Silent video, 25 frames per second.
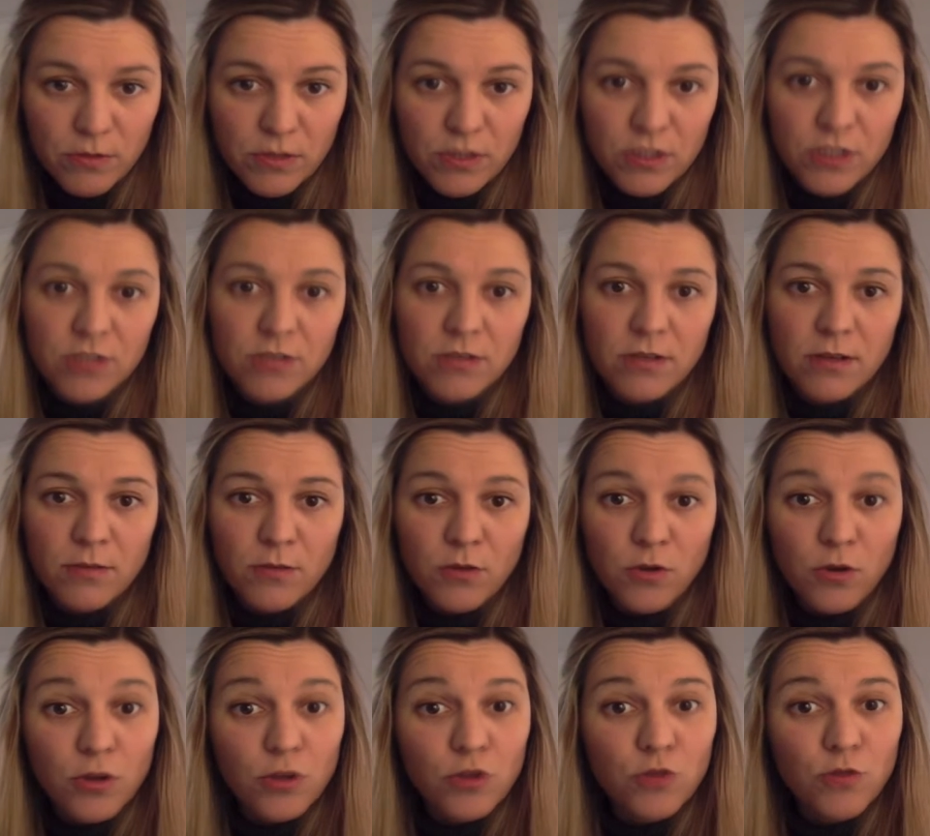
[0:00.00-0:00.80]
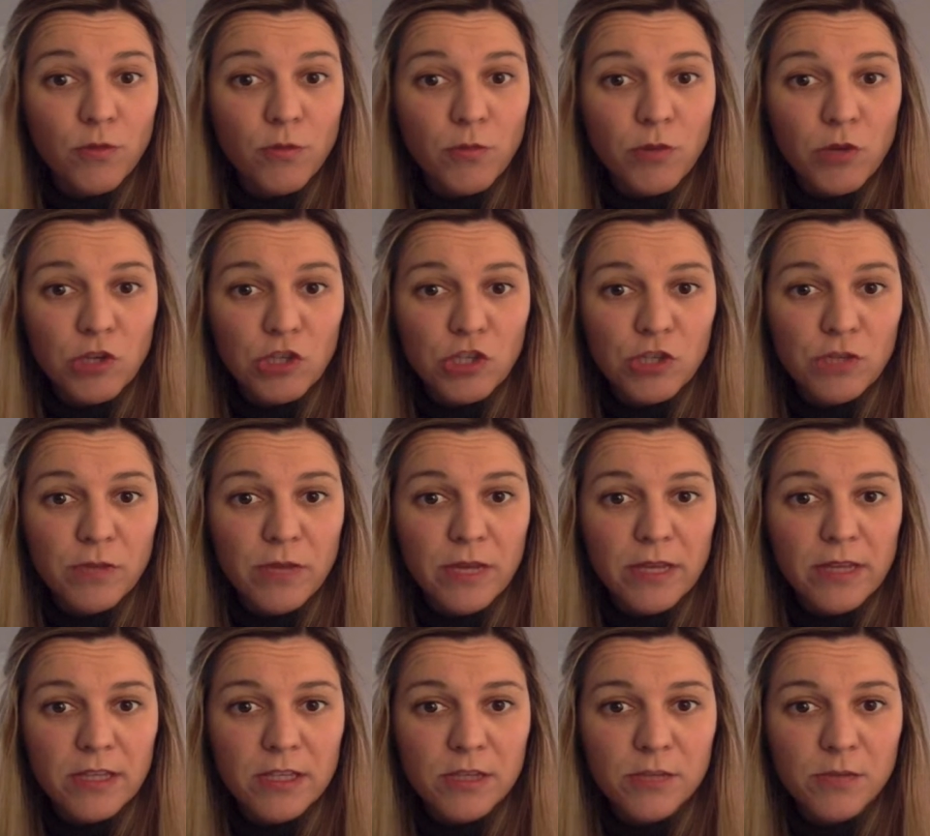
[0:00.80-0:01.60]
which I'm going to
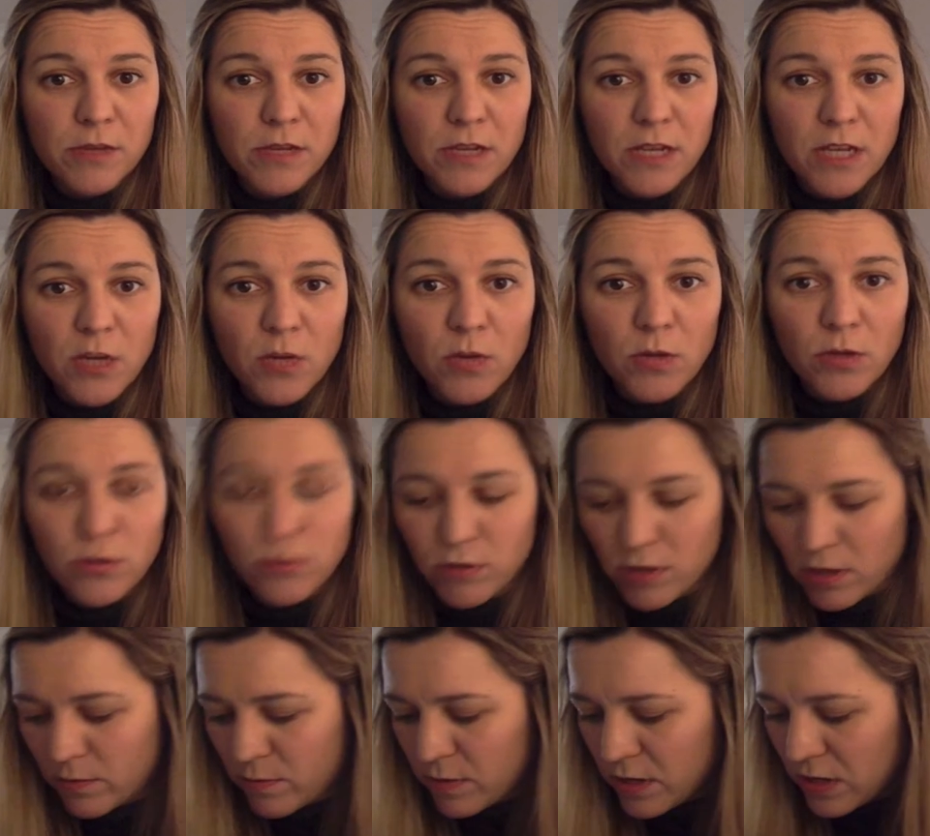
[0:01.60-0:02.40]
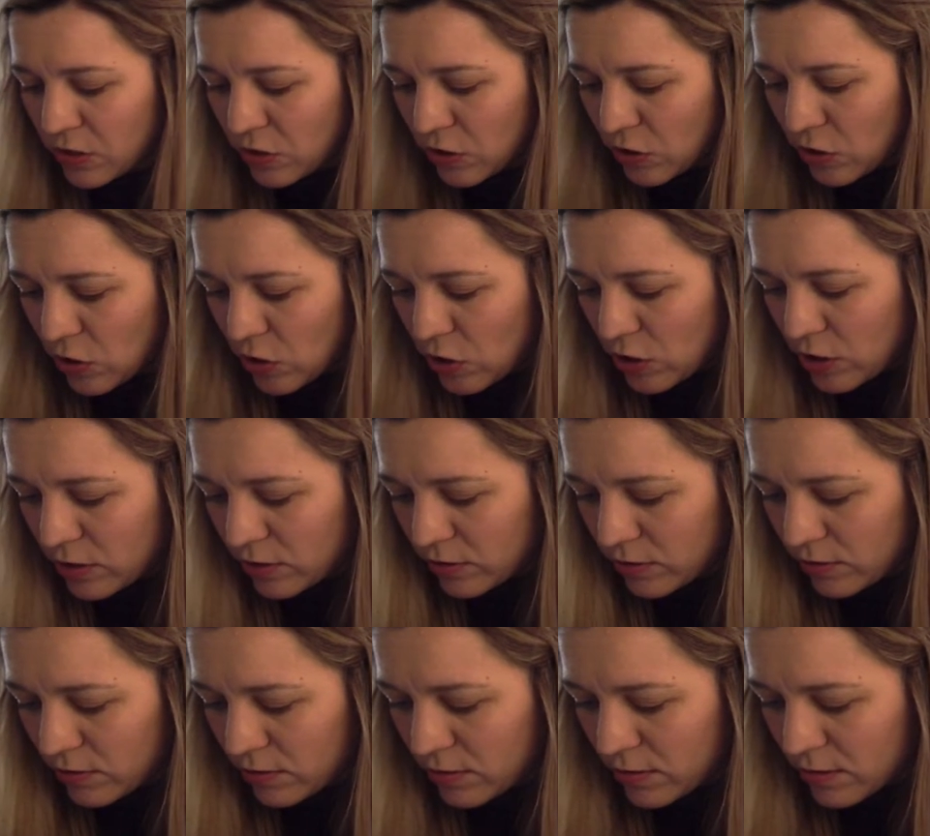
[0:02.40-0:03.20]
approximate as being equal to the emitter
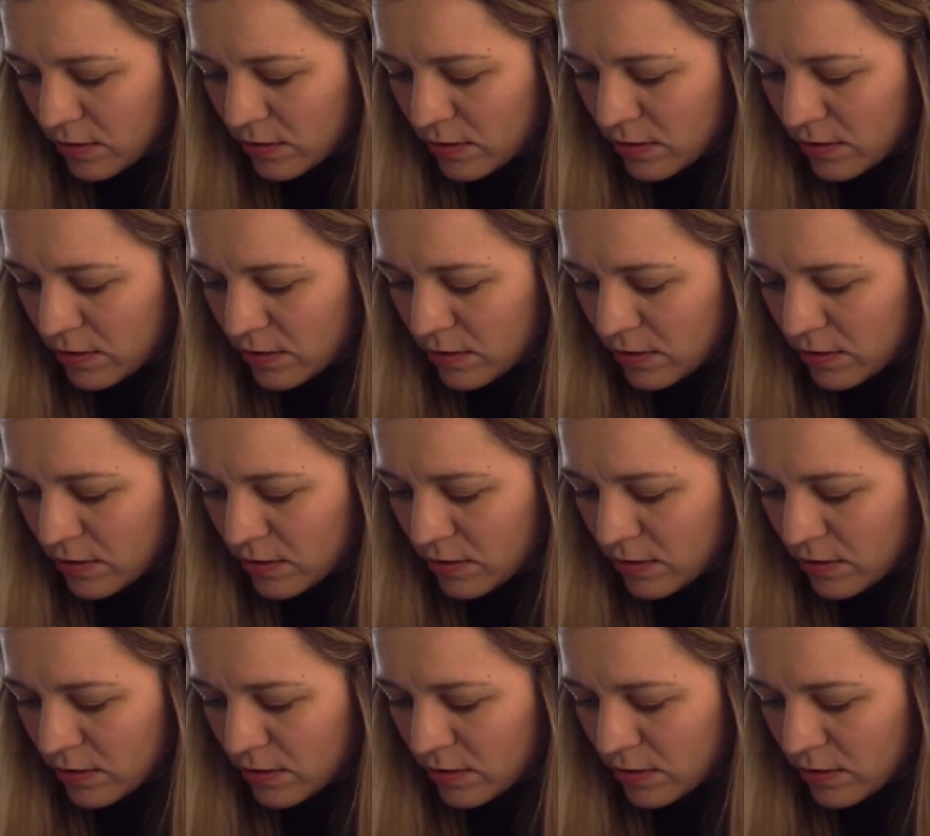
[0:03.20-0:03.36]
current.